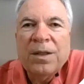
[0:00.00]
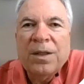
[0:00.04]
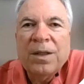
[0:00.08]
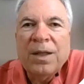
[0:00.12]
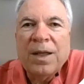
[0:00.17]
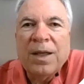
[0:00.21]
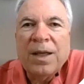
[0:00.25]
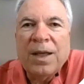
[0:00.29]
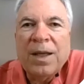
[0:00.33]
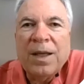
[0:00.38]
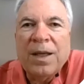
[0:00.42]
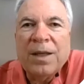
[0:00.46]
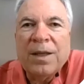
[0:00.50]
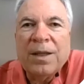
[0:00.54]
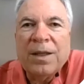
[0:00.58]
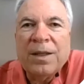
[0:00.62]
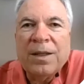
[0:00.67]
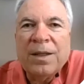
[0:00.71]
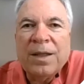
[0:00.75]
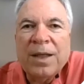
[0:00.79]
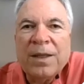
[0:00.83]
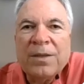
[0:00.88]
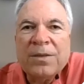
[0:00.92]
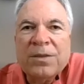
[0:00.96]
and
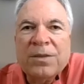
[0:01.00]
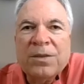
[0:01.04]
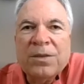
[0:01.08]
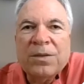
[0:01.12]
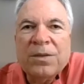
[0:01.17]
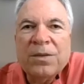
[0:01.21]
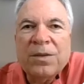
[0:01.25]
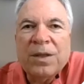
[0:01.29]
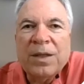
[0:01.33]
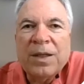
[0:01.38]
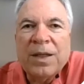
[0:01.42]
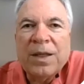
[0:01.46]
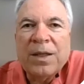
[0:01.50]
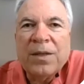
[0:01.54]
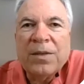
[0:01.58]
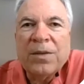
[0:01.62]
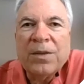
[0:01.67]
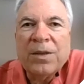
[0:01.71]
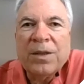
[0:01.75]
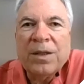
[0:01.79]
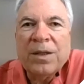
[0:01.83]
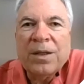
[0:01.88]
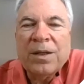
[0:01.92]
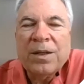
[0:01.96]
next to the
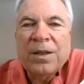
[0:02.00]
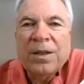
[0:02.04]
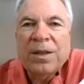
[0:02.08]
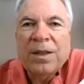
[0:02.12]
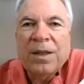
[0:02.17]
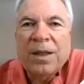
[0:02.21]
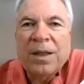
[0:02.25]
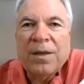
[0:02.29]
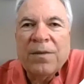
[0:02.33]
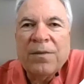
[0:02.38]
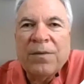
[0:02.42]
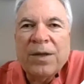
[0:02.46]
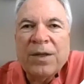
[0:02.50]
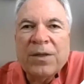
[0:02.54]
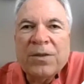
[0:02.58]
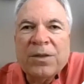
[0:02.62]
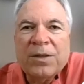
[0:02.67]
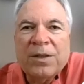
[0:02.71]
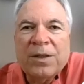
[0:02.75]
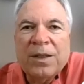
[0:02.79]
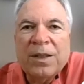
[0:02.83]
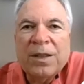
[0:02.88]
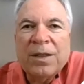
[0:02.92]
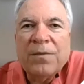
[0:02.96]
aorta, and
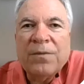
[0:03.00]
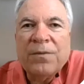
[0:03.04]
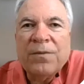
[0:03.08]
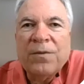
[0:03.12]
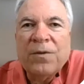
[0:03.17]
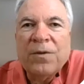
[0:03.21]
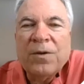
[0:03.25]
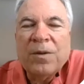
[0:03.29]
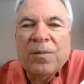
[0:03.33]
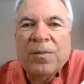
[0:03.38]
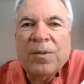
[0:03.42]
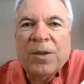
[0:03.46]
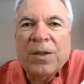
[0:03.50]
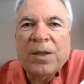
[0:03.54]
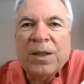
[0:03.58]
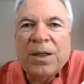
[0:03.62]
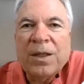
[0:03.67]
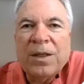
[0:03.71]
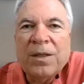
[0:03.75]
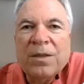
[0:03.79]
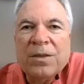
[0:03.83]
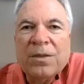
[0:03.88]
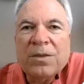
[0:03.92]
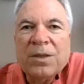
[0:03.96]
eventually form on
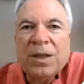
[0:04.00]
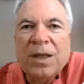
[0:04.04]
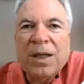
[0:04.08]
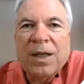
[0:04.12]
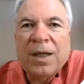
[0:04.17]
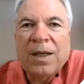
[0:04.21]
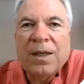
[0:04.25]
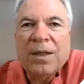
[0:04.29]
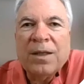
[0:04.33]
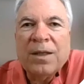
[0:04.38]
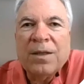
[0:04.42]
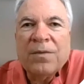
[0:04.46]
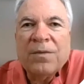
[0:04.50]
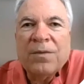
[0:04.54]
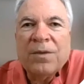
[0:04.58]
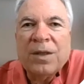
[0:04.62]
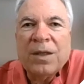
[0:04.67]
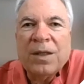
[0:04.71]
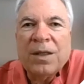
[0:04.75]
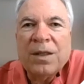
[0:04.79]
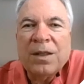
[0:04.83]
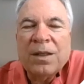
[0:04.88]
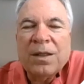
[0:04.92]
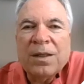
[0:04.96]
either side of
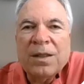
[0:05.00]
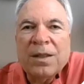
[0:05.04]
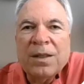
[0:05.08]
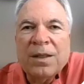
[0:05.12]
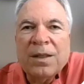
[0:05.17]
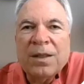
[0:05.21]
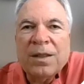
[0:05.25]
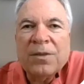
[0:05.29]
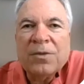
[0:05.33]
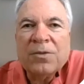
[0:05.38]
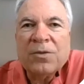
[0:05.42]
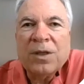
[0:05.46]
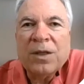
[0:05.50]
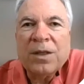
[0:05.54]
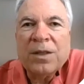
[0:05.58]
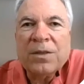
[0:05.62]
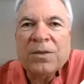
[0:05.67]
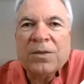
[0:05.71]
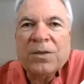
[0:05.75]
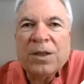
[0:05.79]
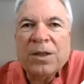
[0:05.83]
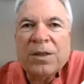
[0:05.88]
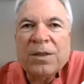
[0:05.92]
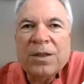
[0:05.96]
the
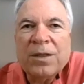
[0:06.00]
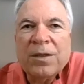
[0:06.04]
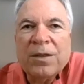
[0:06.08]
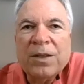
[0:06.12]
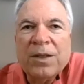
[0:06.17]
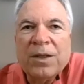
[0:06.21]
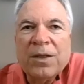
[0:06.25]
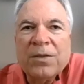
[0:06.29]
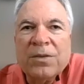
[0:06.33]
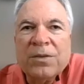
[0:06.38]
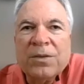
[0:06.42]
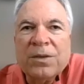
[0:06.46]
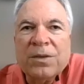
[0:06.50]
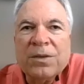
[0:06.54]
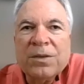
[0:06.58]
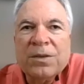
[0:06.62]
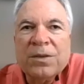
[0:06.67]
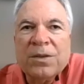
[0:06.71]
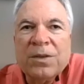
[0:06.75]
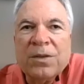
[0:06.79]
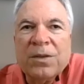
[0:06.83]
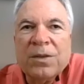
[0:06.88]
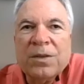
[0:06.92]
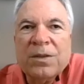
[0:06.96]
truncus arteriosus.
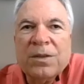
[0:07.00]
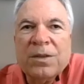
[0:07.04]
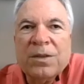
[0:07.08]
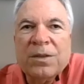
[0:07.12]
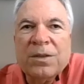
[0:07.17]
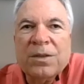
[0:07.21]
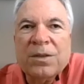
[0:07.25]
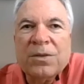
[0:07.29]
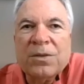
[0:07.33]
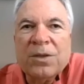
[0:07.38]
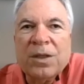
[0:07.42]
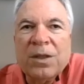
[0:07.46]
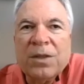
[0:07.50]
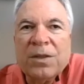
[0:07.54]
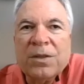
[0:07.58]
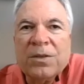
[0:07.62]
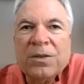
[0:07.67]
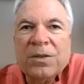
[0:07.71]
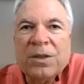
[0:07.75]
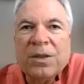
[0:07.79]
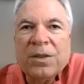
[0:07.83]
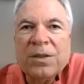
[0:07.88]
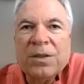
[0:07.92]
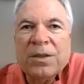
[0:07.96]
So this is the
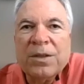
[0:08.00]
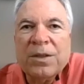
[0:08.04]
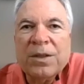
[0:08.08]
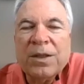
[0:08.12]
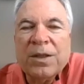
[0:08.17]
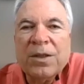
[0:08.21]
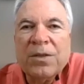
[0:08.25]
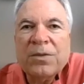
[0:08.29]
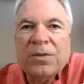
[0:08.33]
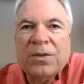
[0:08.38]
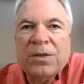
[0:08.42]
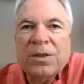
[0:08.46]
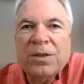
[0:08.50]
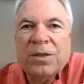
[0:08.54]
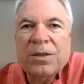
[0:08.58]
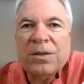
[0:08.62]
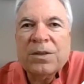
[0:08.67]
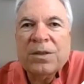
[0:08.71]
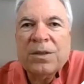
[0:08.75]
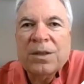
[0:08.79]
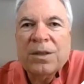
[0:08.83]
truncus arteriosus,